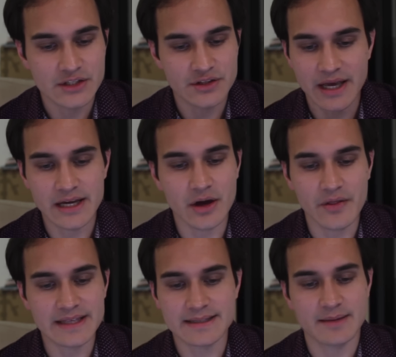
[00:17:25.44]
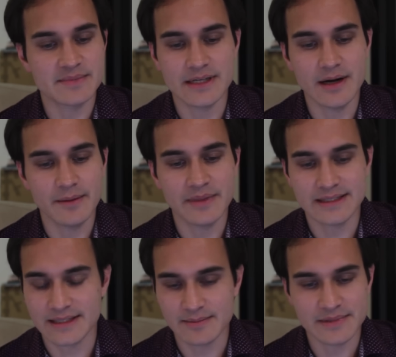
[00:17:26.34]
So there you go, that sums it up.
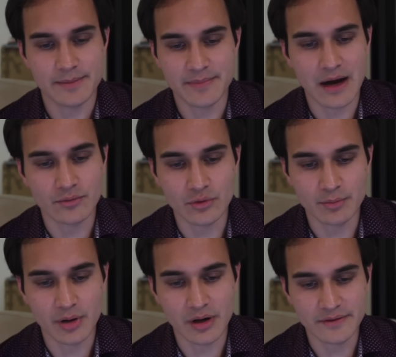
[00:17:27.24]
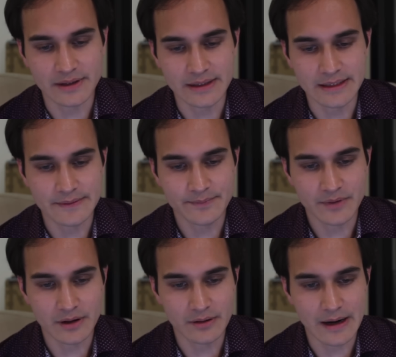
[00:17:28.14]
That sums up that rule perfectly,
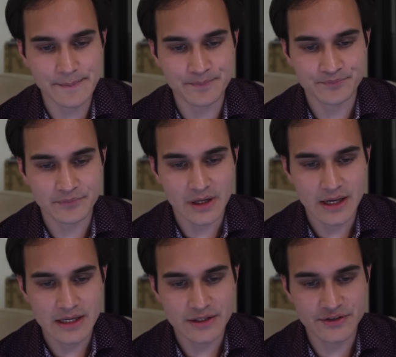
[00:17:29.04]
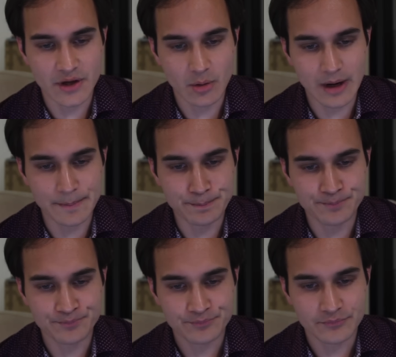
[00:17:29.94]
all right?
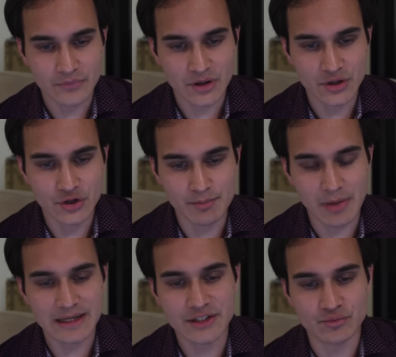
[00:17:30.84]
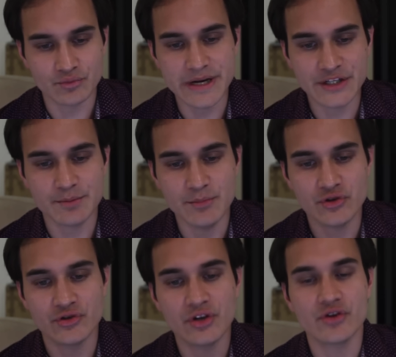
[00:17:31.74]
So you must reach
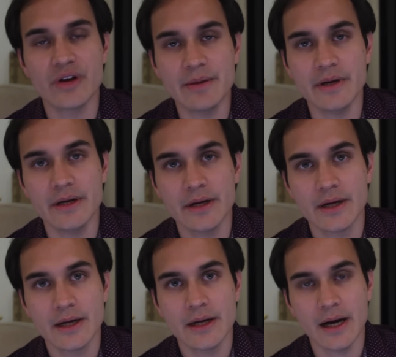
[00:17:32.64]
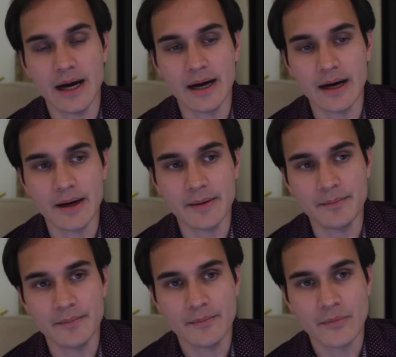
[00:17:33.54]
mutual agreement
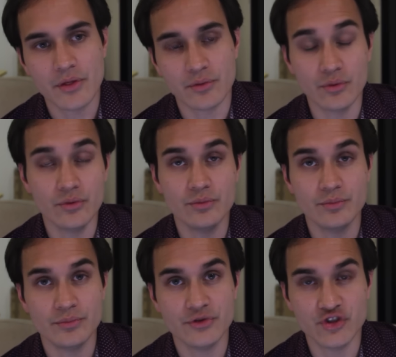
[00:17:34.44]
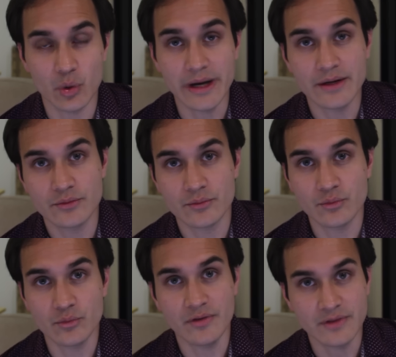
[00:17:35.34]
through joint
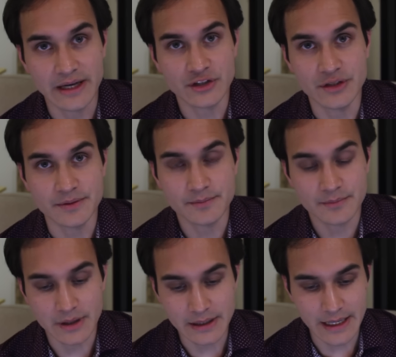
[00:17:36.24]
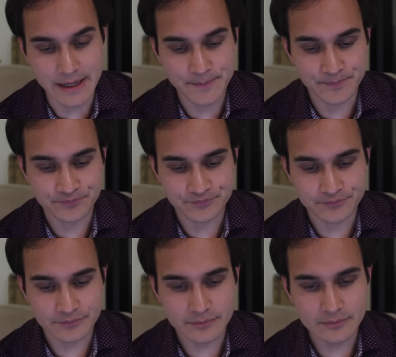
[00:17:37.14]
reflection, okay?
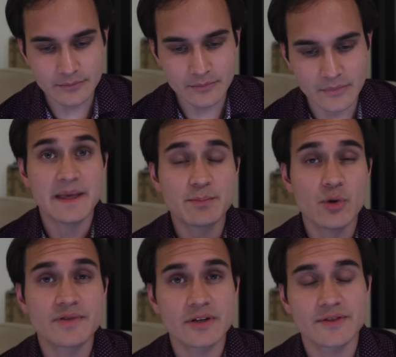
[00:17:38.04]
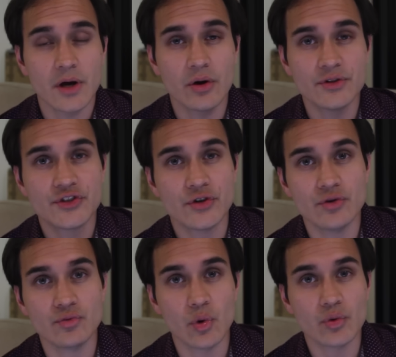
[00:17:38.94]
This moves us on
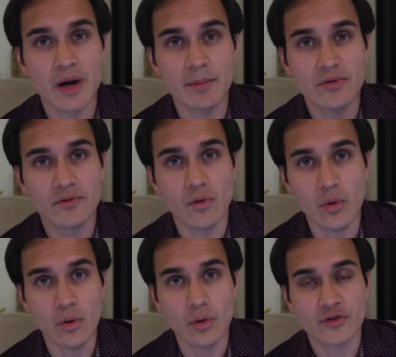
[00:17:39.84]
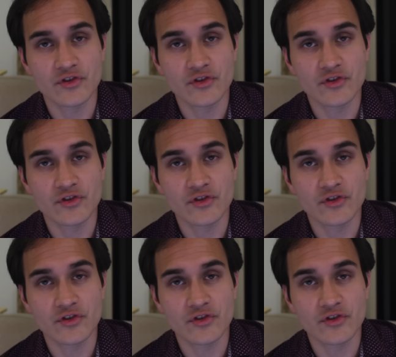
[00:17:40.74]
to rule number 4.